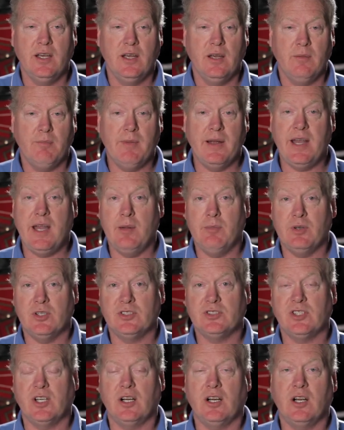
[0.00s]
my
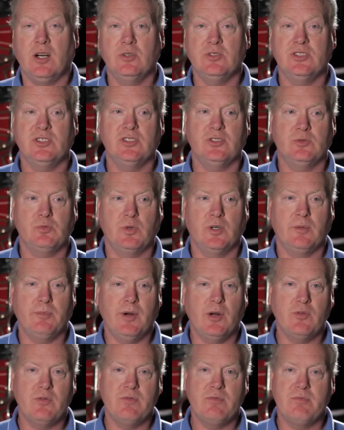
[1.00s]
neighbors. Our houses were
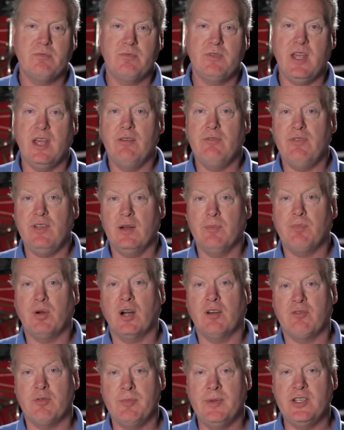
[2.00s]
about 10 feet
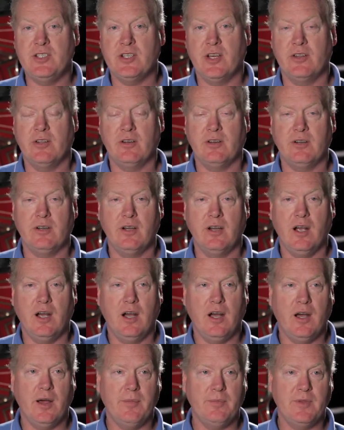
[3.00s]
apart from each other.
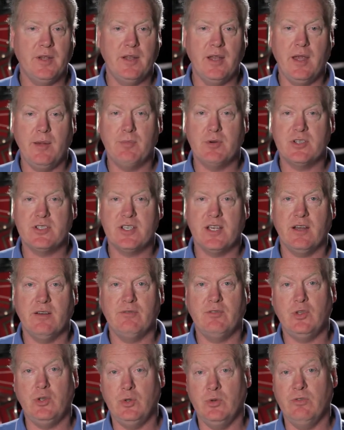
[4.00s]
The neighbors
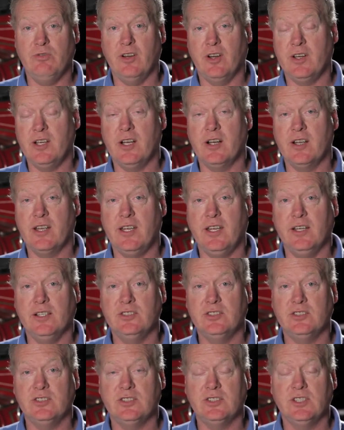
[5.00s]
have two very young
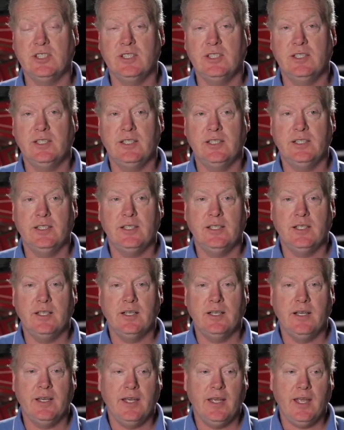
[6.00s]
kids,
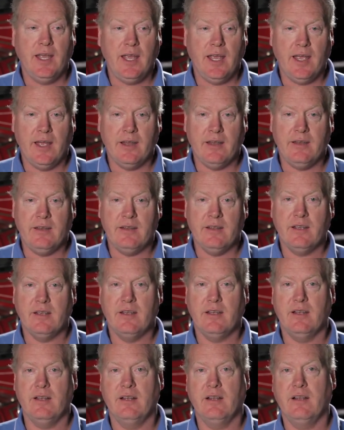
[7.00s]
and
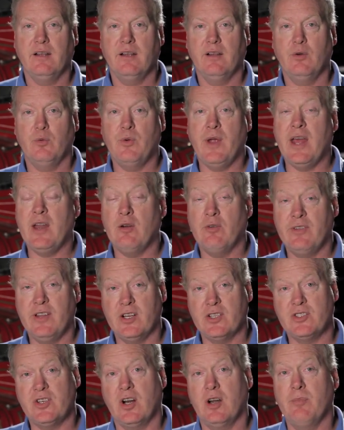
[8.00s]
ran over
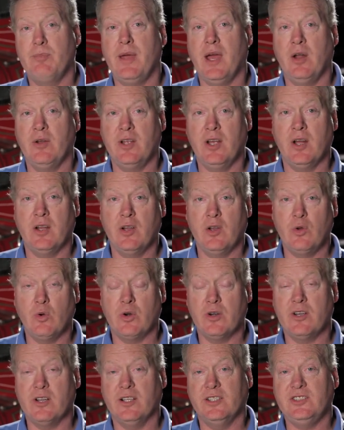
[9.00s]
there, started pounding on the
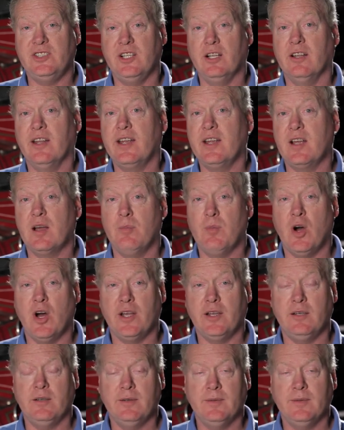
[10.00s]
door till I seen the light come on.